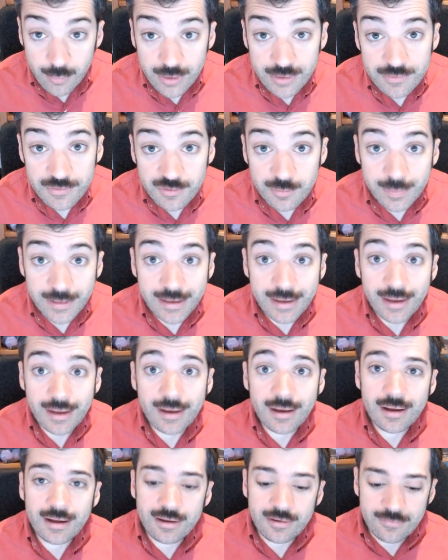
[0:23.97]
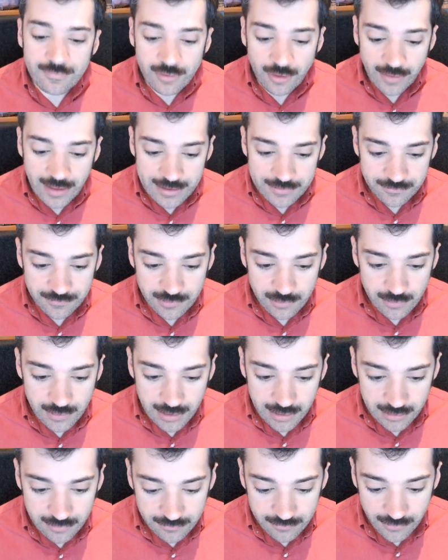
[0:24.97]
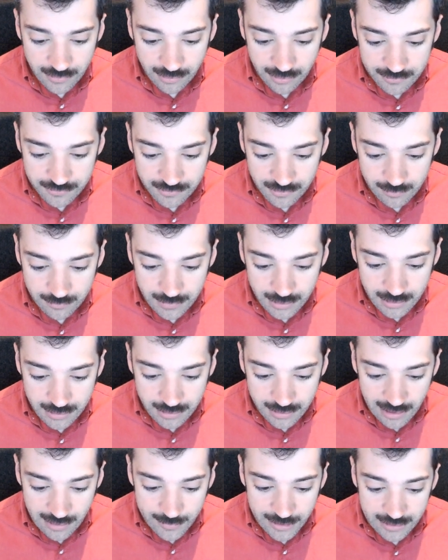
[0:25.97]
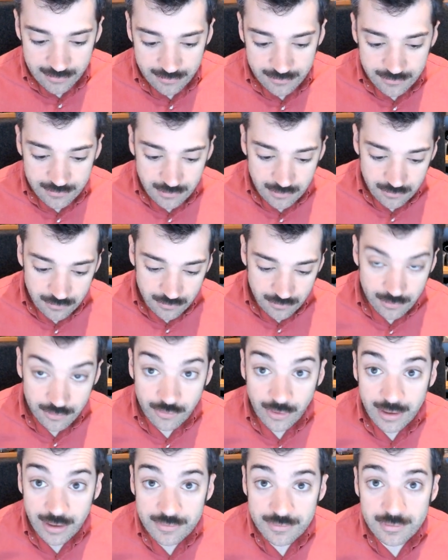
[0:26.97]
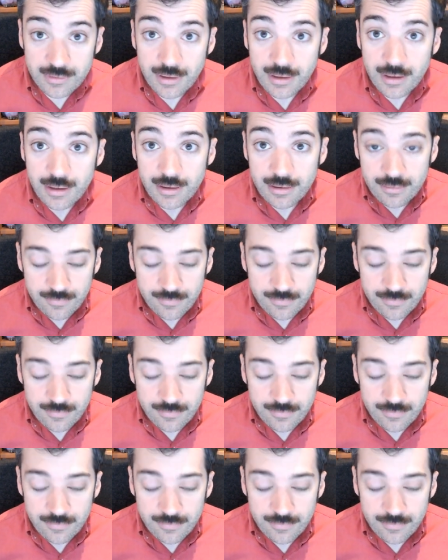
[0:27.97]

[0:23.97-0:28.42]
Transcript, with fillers: But speaking of the last few days, there are some comments to address